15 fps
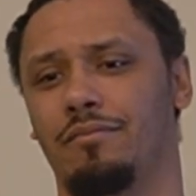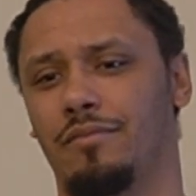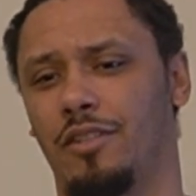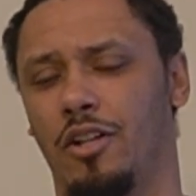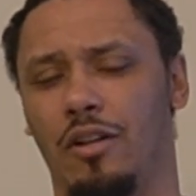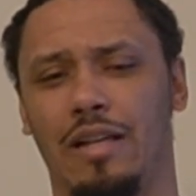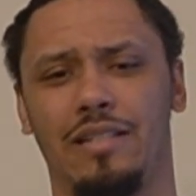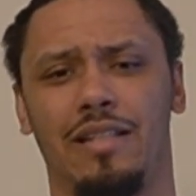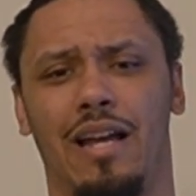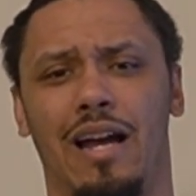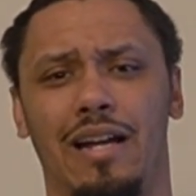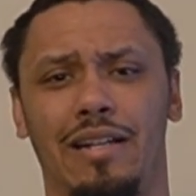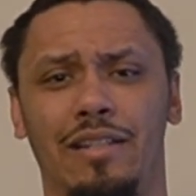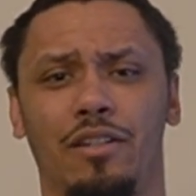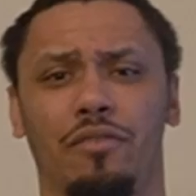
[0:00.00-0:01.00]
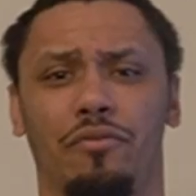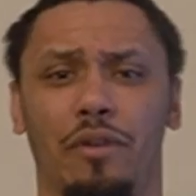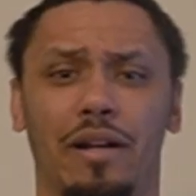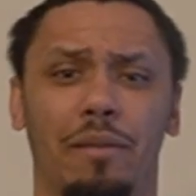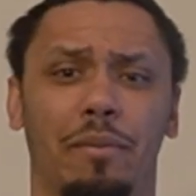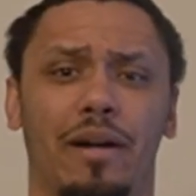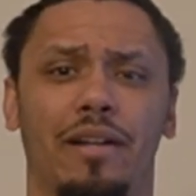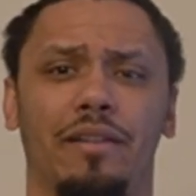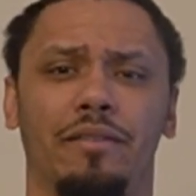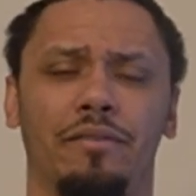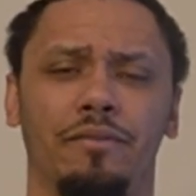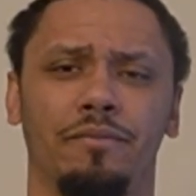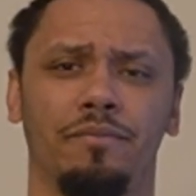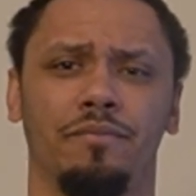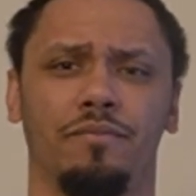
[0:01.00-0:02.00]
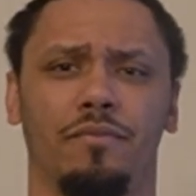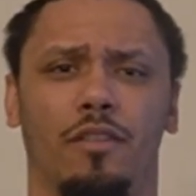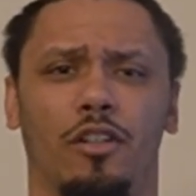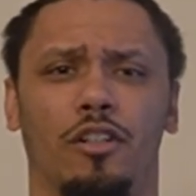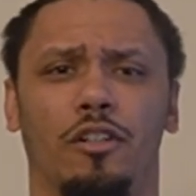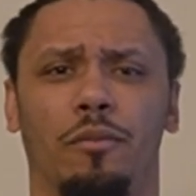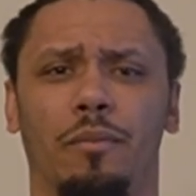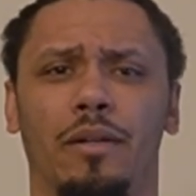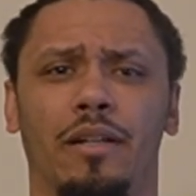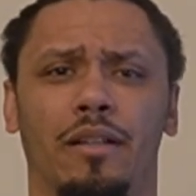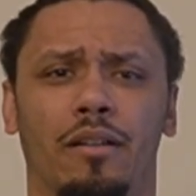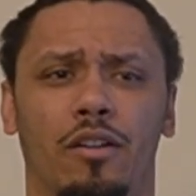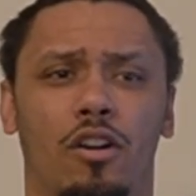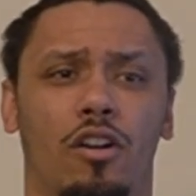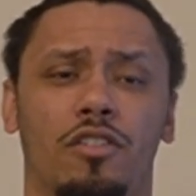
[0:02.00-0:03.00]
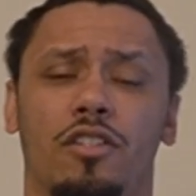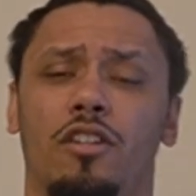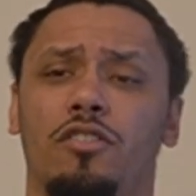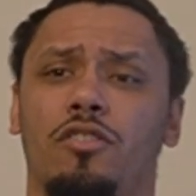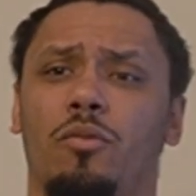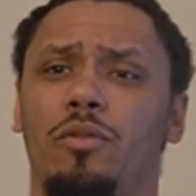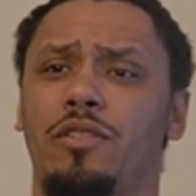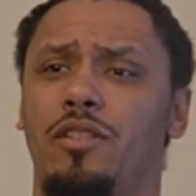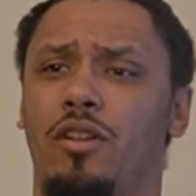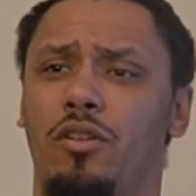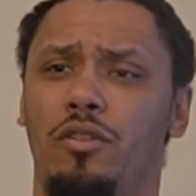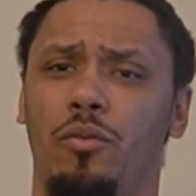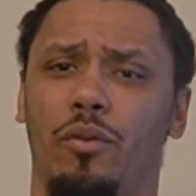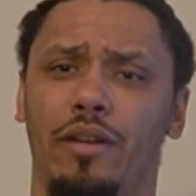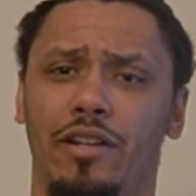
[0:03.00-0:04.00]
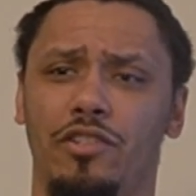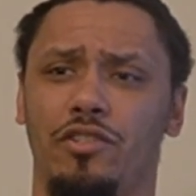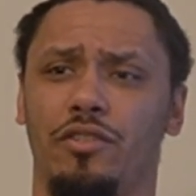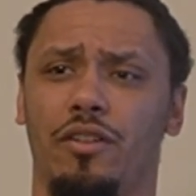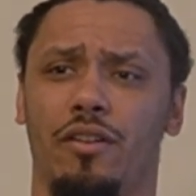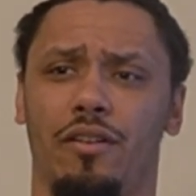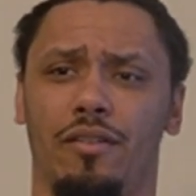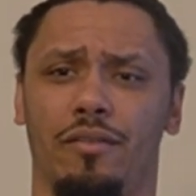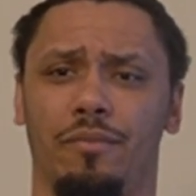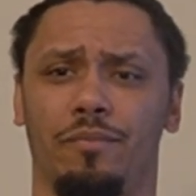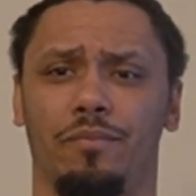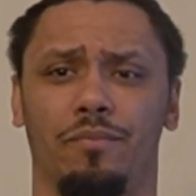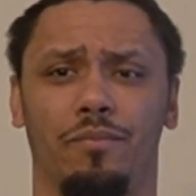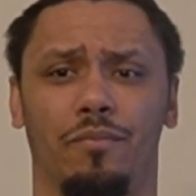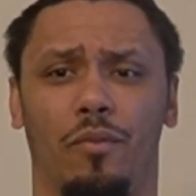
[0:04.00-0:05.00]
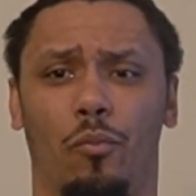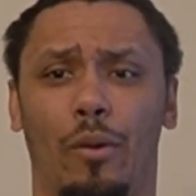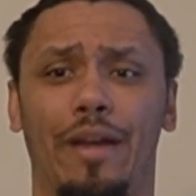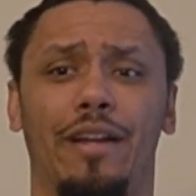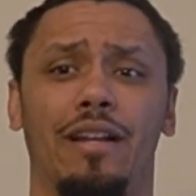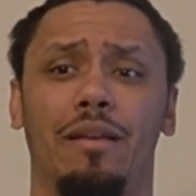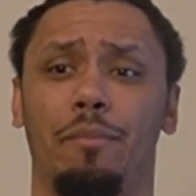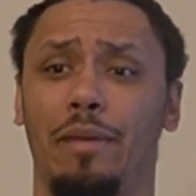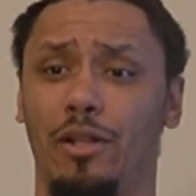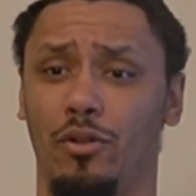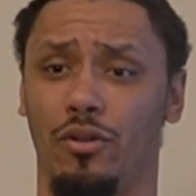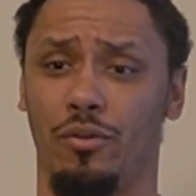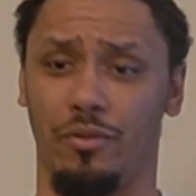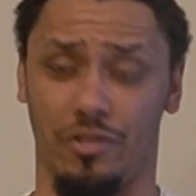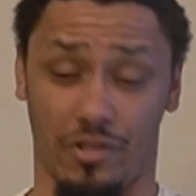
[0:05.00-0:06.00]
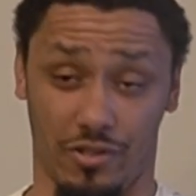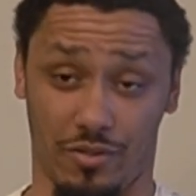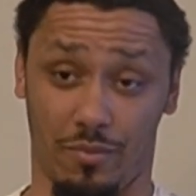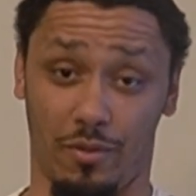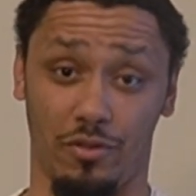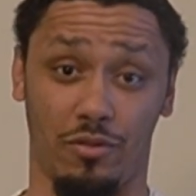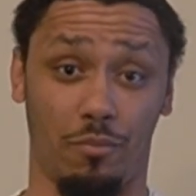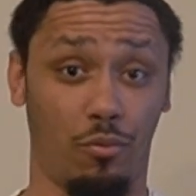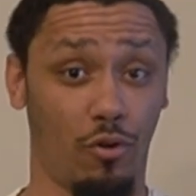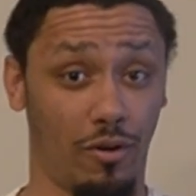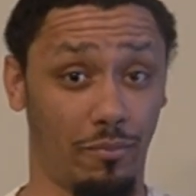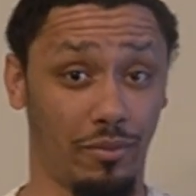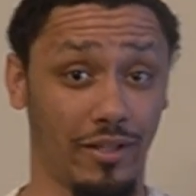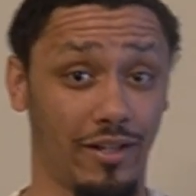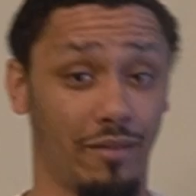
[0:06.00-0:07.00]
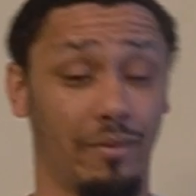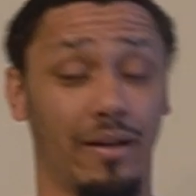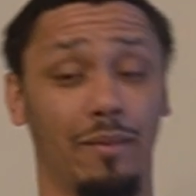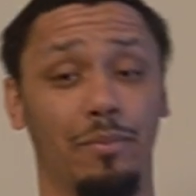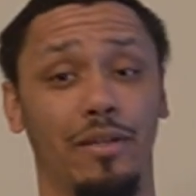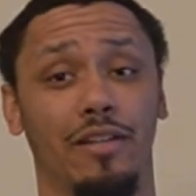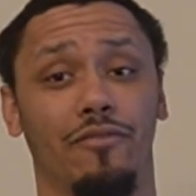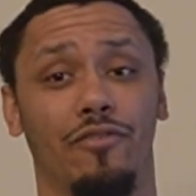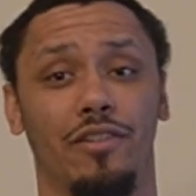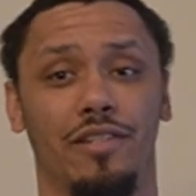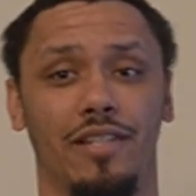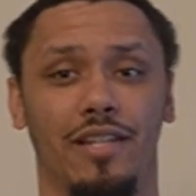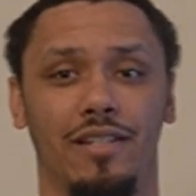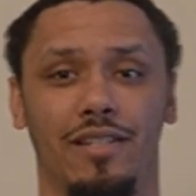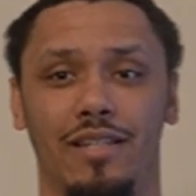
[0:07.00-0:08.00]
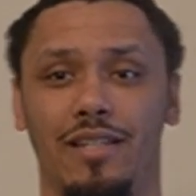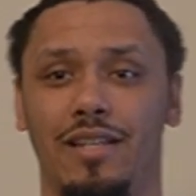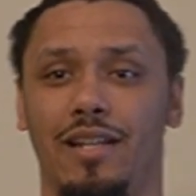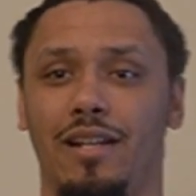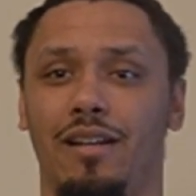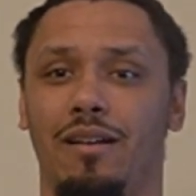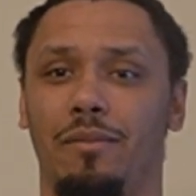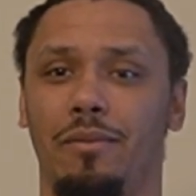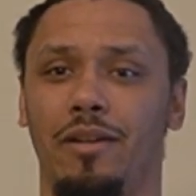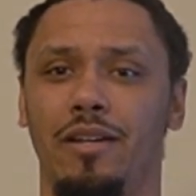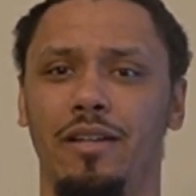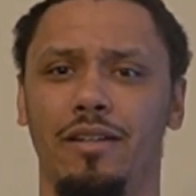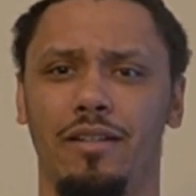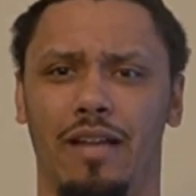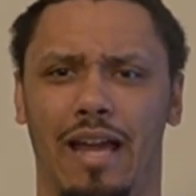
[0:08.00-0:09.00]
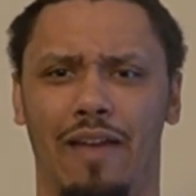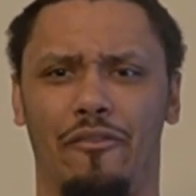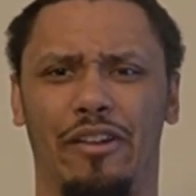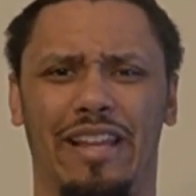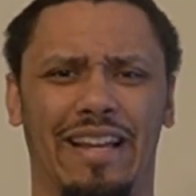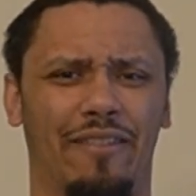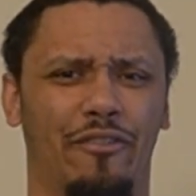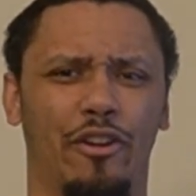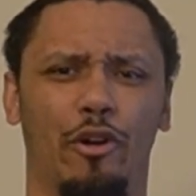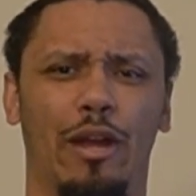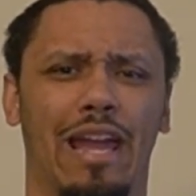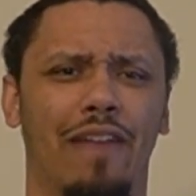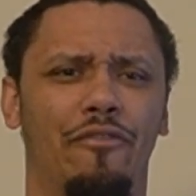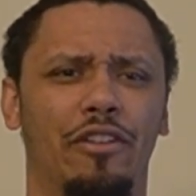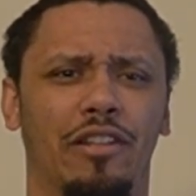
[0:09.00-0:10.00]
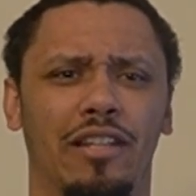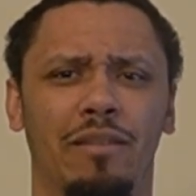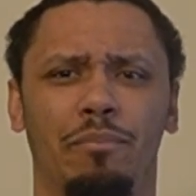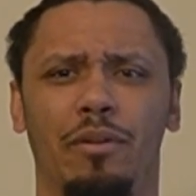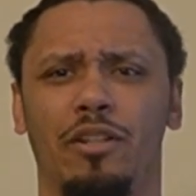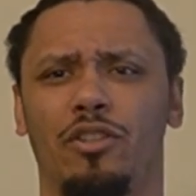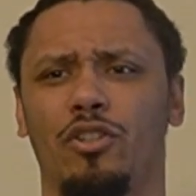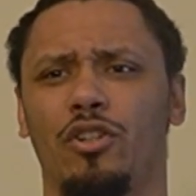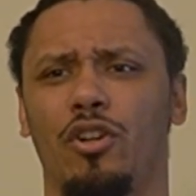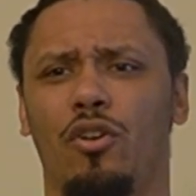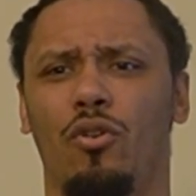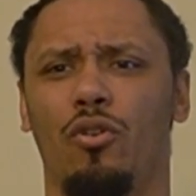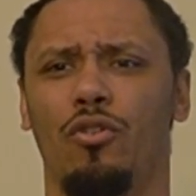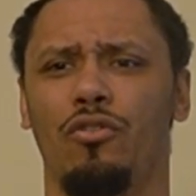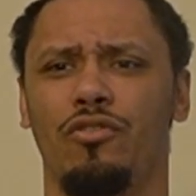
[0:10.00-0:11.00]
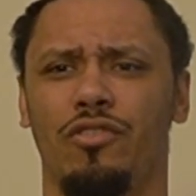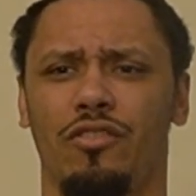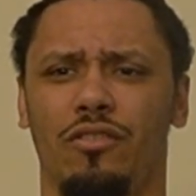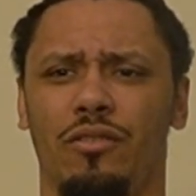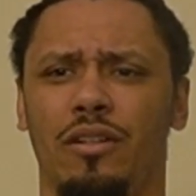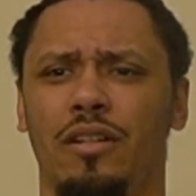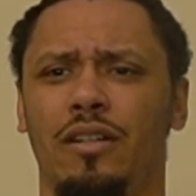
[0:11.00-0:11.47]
that's not ideal for anybody. But Carlton also wasn't the only one injured. Wanganeen Miller, which is the most important player in my opinion for the Saints, he ended up having like a very heavy limp in the third quarter, so